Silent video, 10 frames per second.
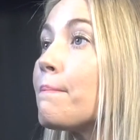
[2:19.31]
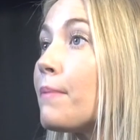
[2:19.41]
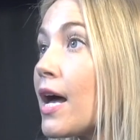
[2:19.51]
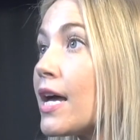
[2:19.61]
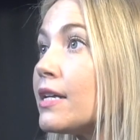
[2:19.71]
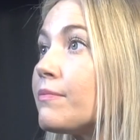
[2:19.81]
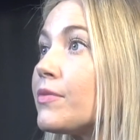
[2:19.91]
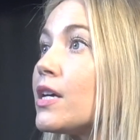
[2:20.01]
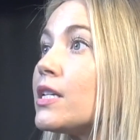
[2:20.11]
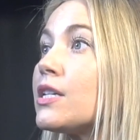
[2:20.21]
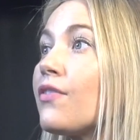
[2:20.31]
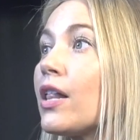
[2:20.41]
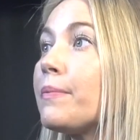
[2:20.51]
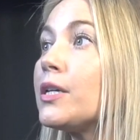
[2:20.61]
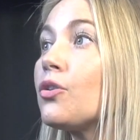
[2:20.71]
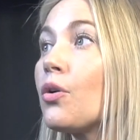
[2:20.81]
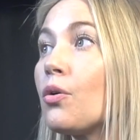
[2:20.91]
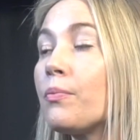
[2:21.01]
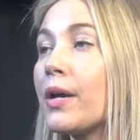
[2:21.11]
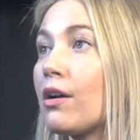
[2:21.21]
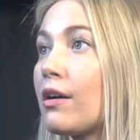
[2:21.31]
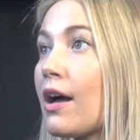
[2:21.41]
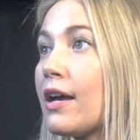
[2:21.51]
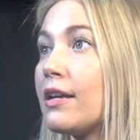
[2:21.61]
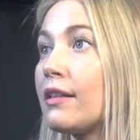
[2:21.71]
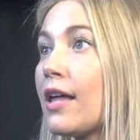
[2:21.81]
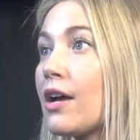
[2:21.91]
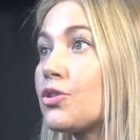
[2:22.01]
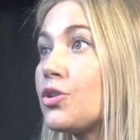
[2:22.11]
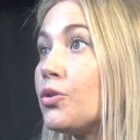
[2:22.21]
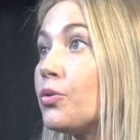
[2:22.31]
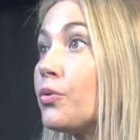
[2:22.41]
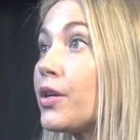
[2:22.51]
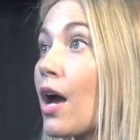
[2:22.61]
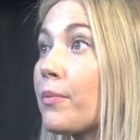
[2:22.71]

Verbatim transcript: But developing your own parent guide allows you the